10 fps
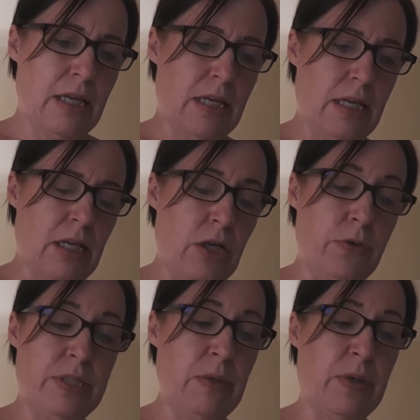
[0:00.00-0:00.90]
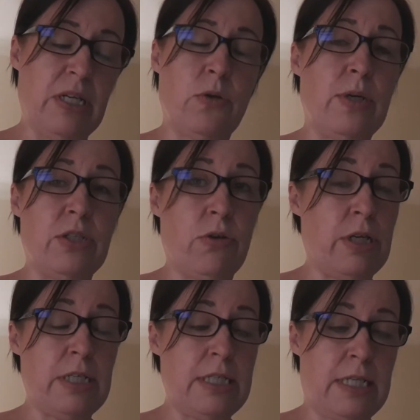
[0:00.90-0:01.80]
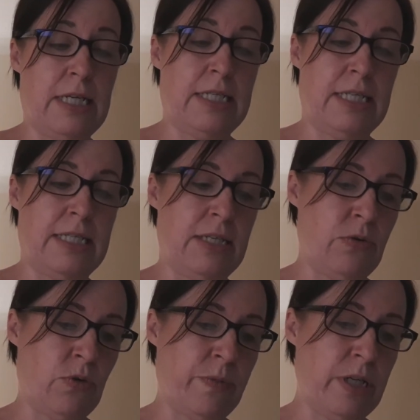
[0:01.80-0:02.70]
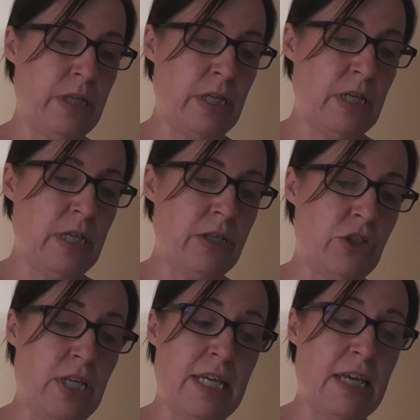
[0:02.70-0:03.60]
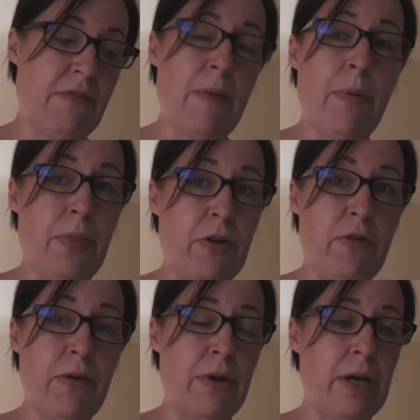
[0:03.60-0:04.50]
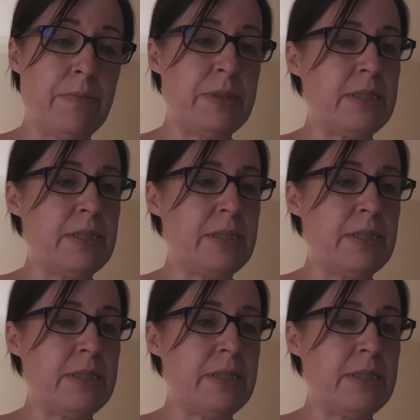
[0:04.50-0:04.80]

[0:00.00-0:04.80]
"Lucy wouldn't quit on us," insisted Norman. "She didn't give up on the grown-ups."